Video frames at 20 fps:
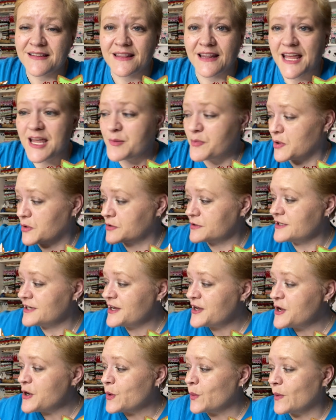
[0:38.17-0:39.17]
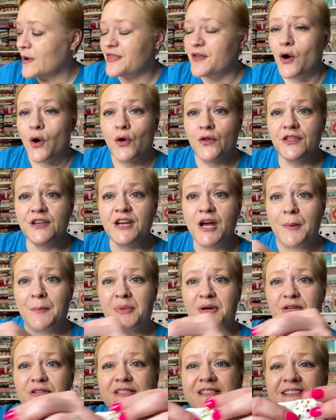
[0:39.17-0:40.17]
labeled with all the
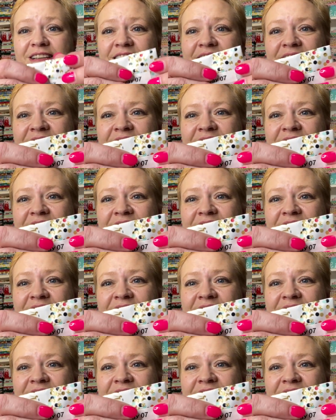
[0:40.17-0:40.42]
numbers.